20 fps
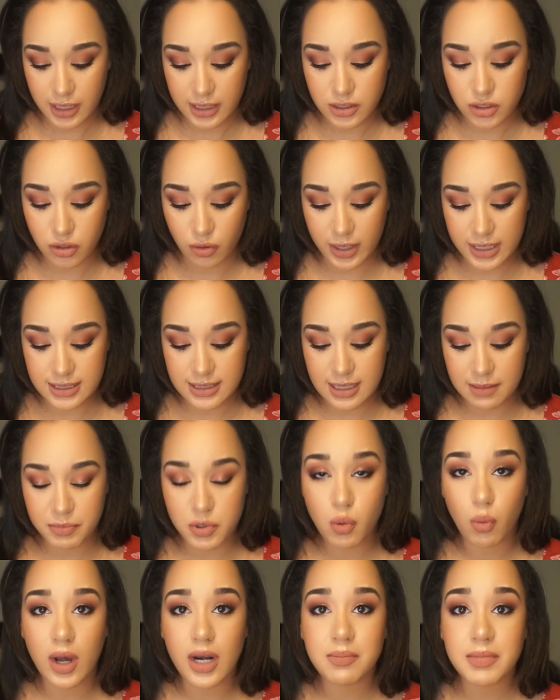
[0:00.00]
So I dip.
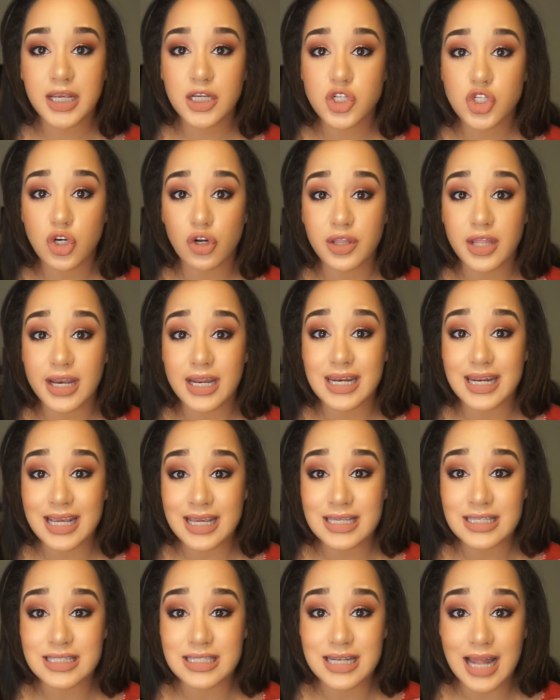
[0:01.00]
You want to make sure that it
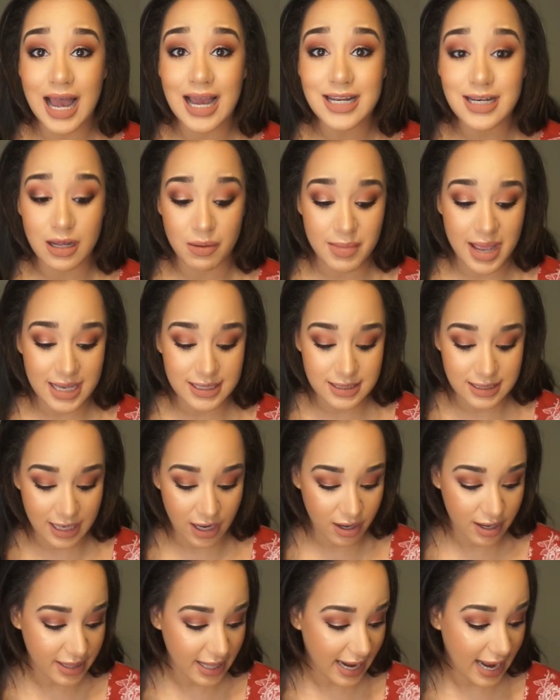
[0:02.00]
is not a
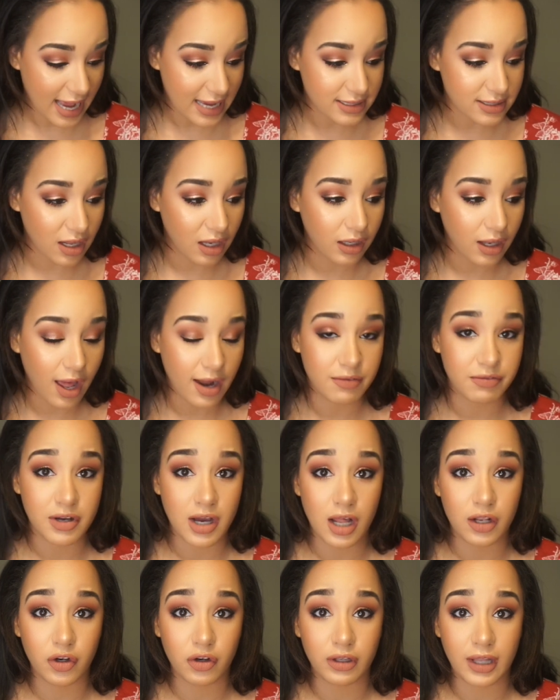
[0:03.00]
mascara that has a lot of
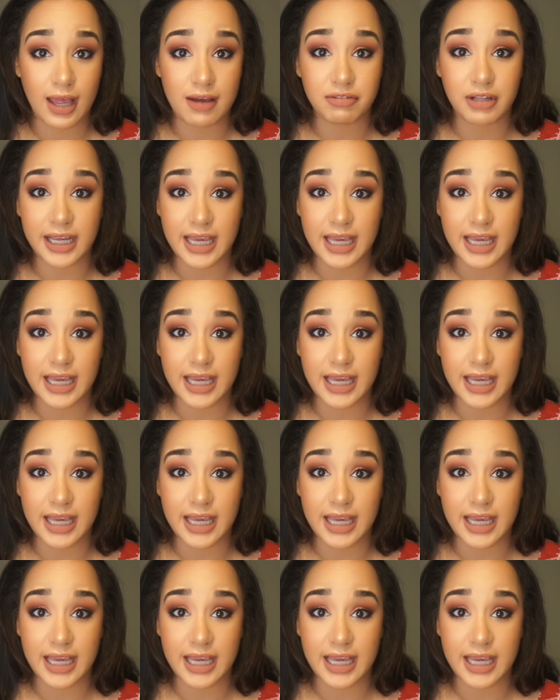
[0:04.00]
color left.